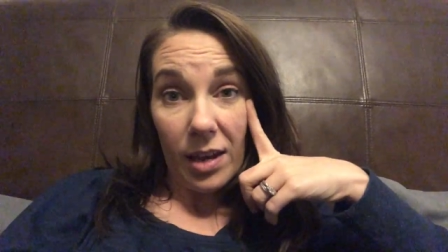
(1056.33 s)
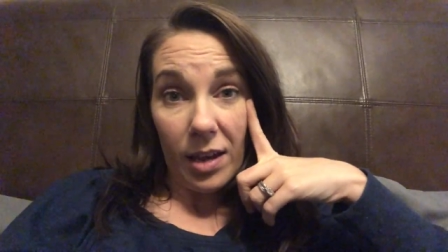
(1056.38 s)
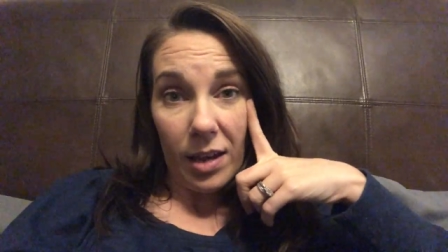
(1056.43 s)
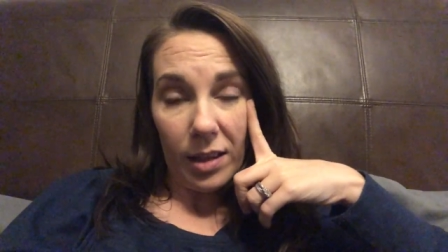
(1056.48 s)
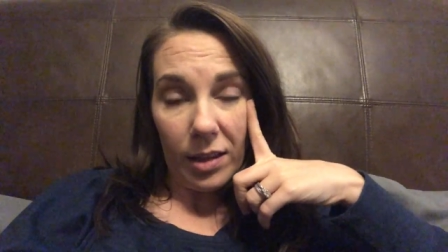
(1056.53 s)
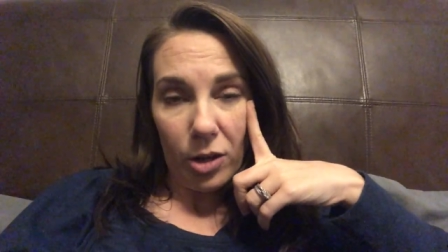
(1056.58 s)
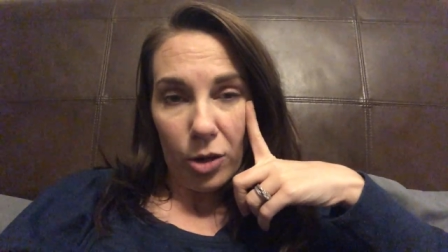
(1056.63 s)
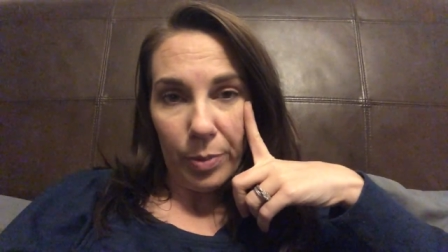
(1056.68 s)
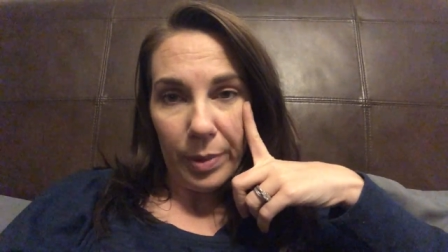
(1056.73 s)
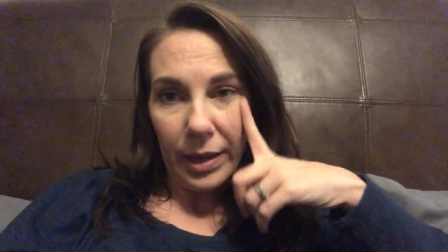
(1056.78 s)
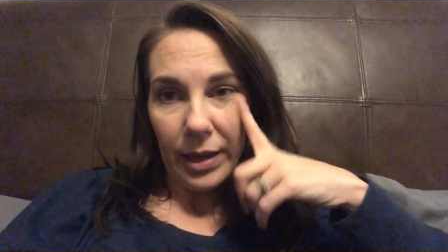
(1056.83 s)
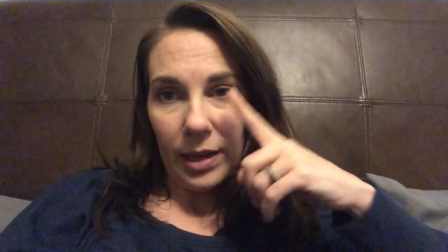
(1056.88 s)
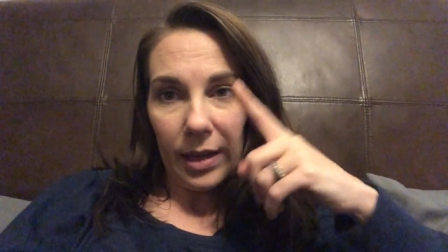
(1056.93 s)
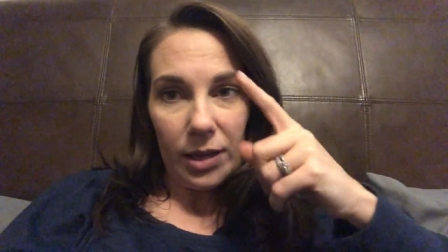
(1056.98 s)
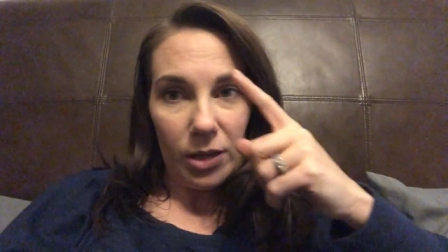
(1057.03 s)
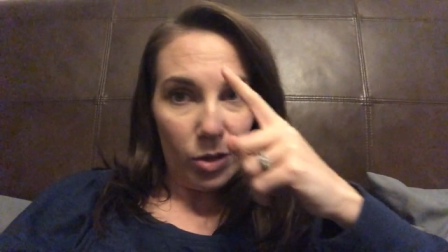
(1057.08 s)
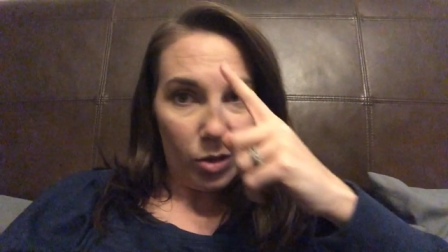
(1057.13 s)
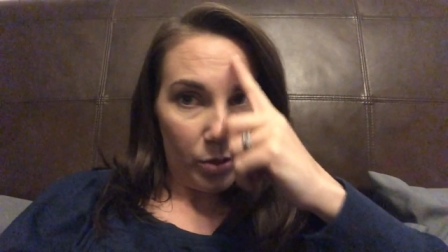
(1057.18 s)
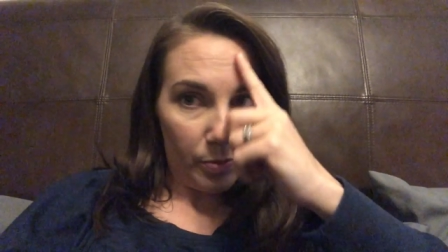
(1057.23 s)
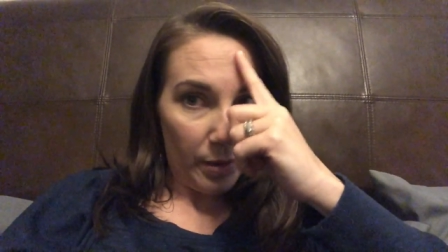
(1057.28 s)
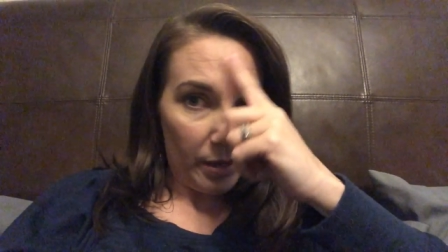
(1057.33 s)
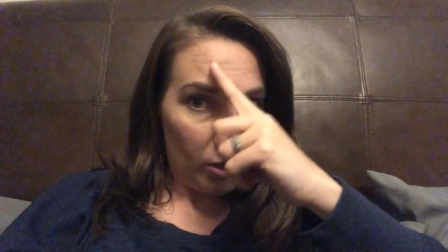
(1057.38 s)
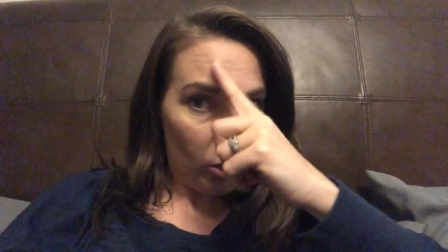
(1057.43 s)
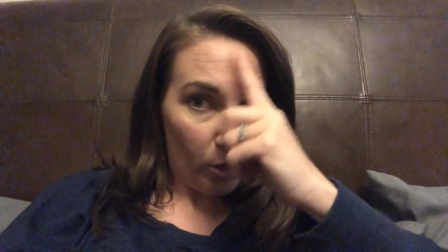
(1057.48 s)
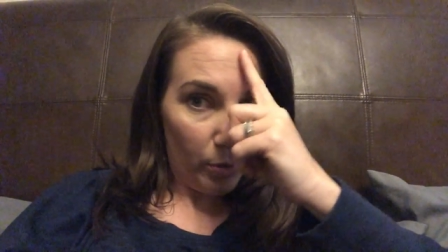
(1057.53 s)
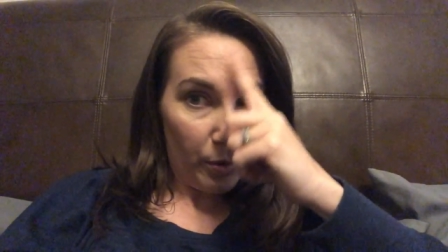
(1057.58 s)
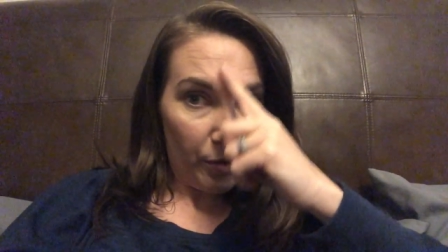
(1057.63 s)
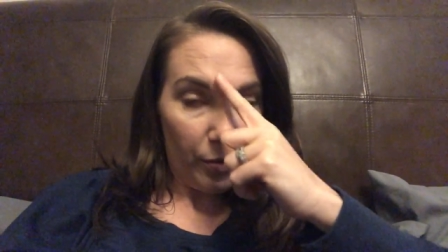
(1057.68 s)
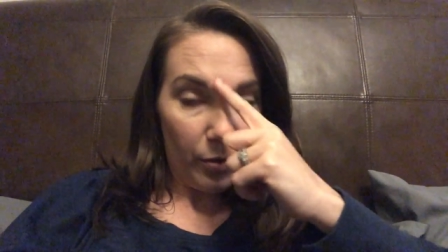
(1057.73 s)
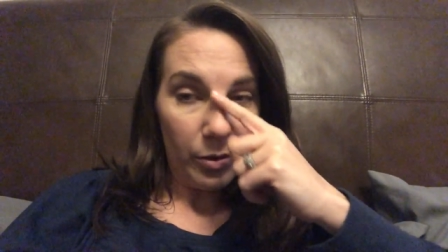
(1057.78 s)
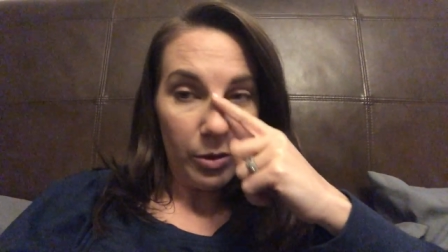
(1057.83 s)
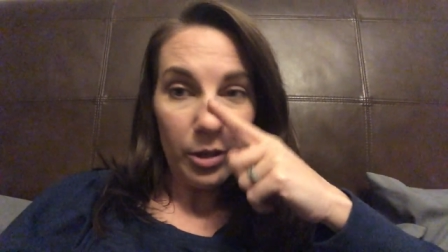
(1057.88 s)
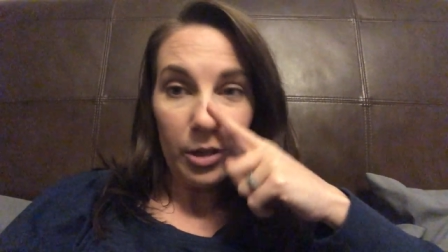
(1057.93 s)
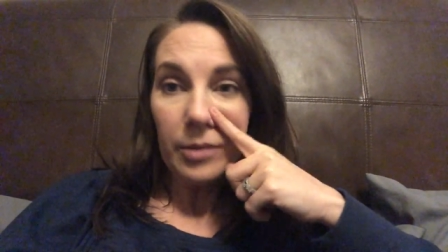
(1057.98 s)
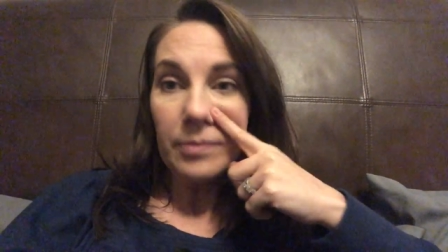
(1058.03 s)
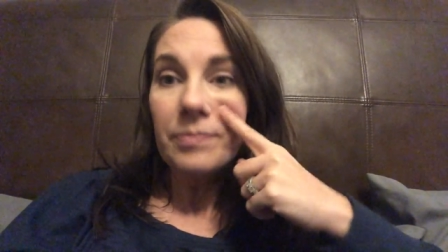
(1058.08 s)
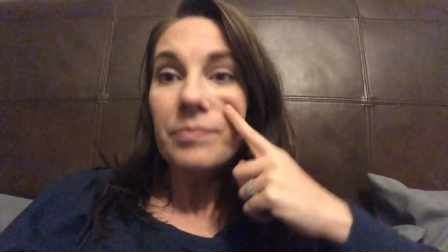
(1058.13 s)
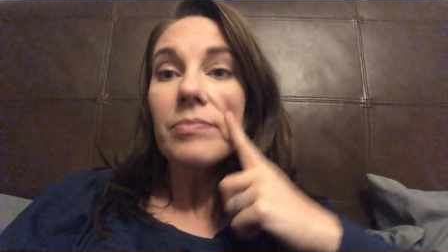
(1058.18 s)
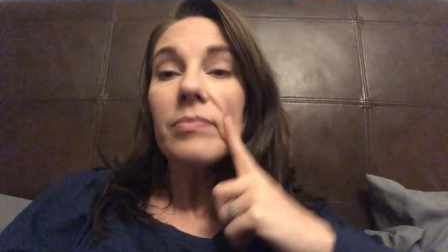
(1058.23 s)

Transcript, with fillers: a little bit and use my derma roller